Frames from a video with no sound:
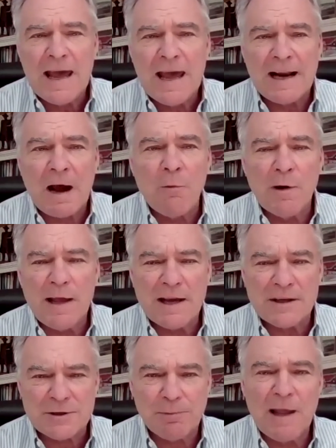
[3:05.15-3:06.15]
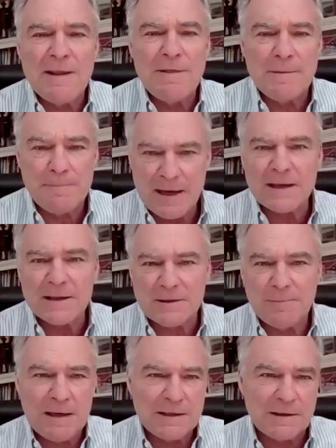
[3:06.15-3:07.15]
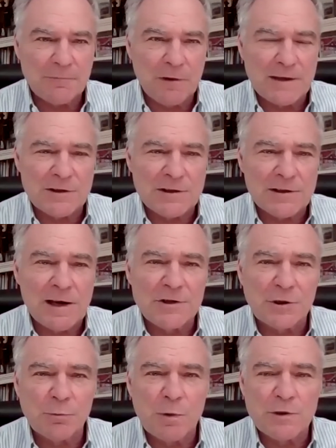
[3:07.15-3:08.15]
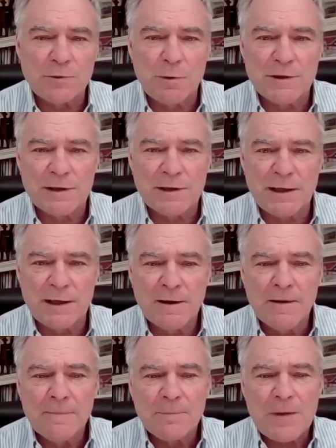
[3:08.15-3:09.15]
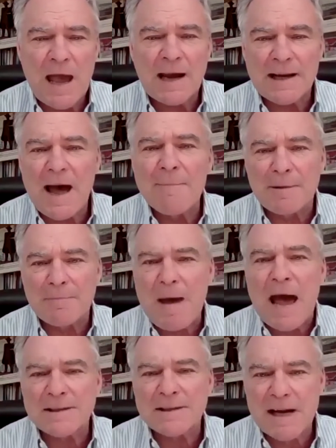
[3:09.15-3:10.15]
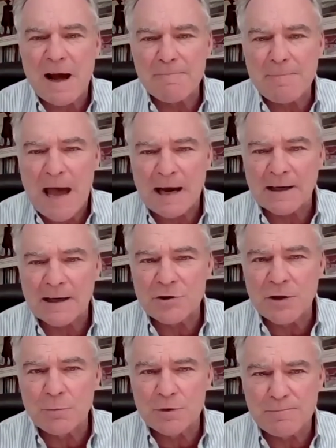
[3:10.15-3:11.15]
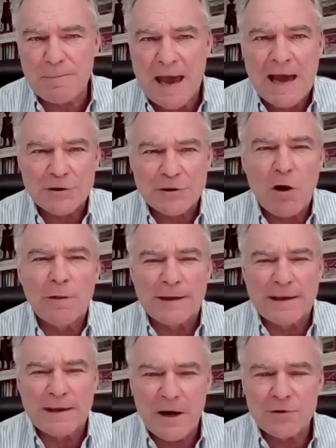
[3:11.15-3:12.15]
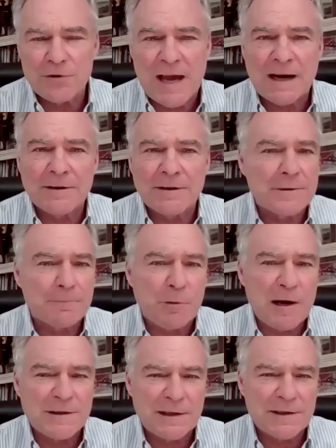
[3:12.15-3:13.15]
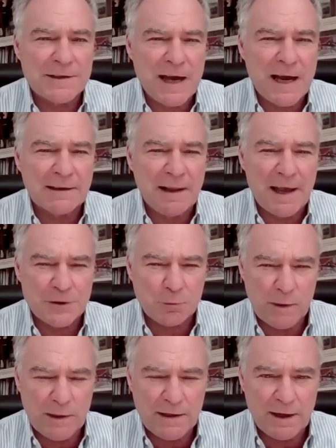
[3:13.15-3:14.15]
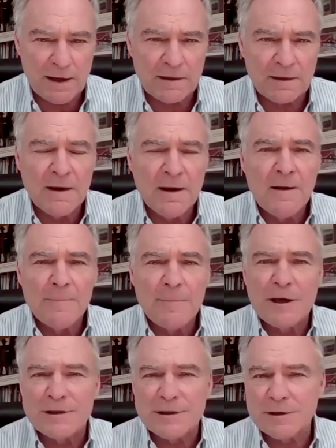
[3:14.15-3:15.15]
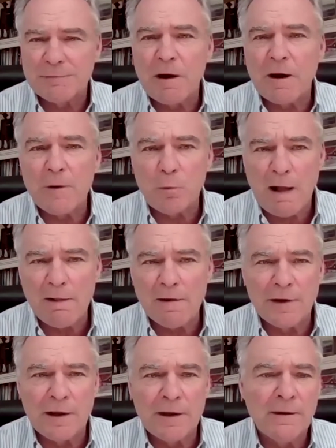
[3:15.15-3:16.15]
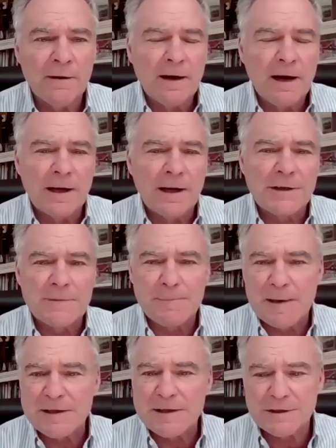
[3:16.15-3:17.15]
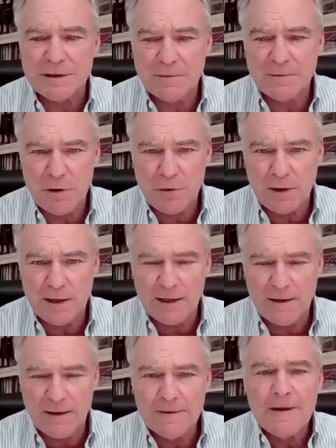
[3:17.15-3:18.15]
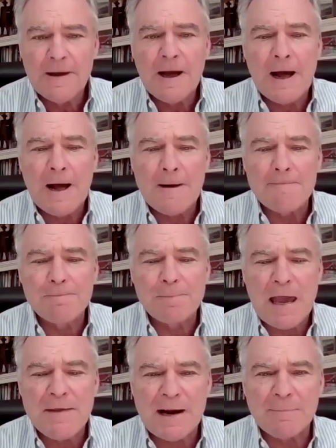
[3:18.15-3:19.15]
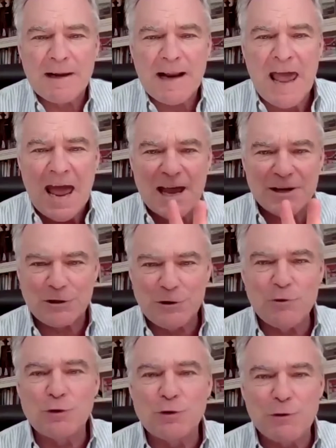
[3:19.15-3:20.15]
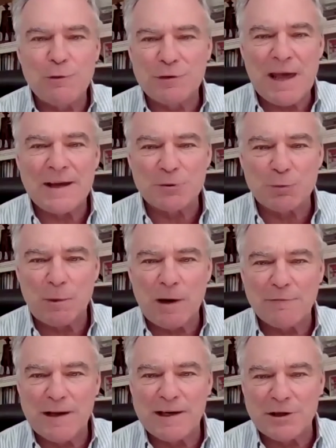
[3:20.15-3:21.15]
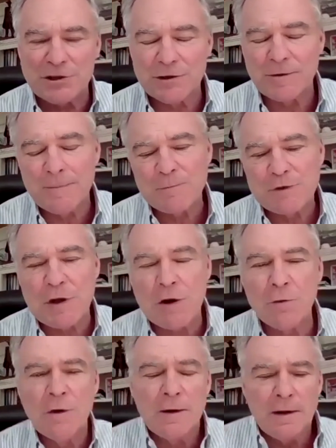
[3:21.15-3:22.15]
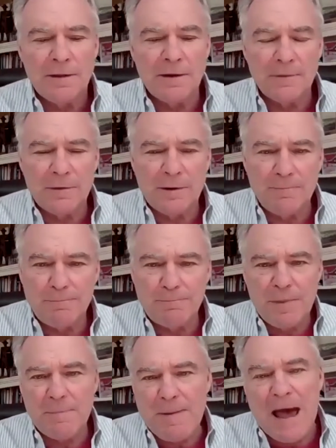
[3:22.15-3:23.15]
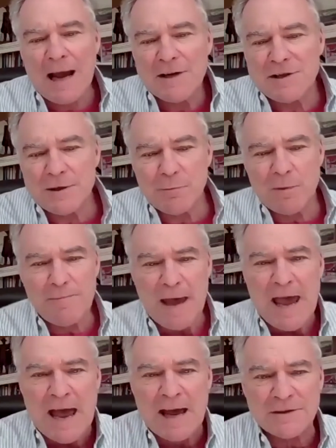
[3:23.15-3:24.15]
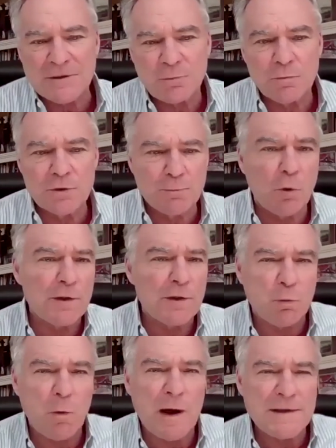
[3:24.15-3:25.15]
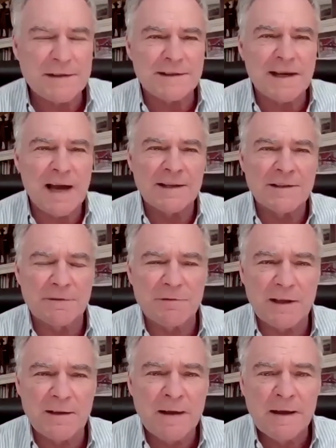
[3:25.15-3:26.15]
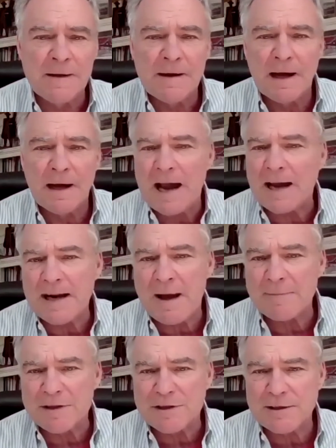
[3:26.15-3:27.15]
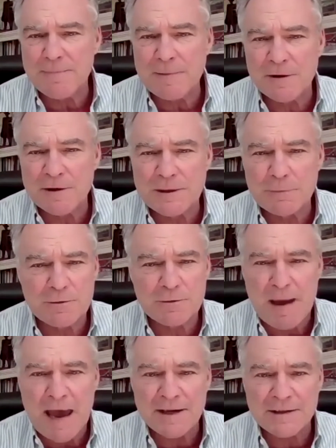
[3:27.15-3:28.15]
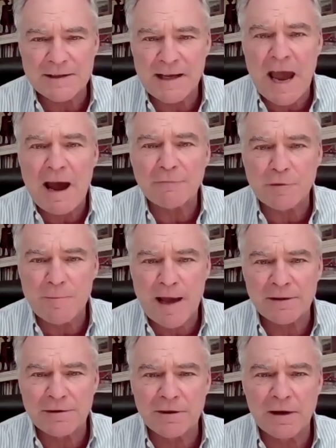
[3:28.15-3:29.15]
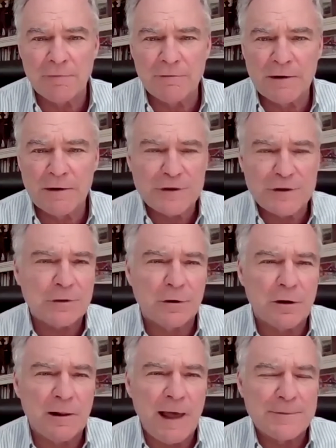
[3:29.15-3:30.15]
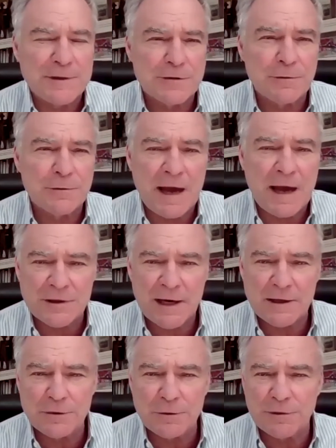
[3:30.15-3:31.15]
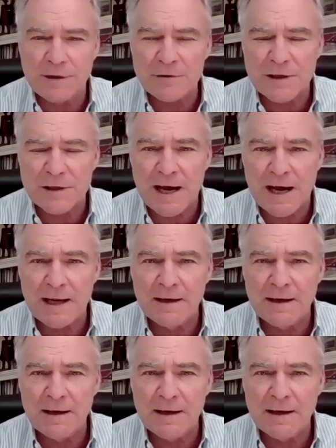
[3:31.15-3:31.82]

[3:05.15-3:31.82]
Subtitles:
And I want to explain the biggest piece of legislation, which was the economic backstop package that was passed called the CARES Act that the president signed last weekend, because it's very relevant to the business community. And then I'm going to ask you 2 things when I finish. So the package that we passed was more than twice the size of the economic stimulus that was passed in the aftermath of the fiscal collapse in 2008, 2009.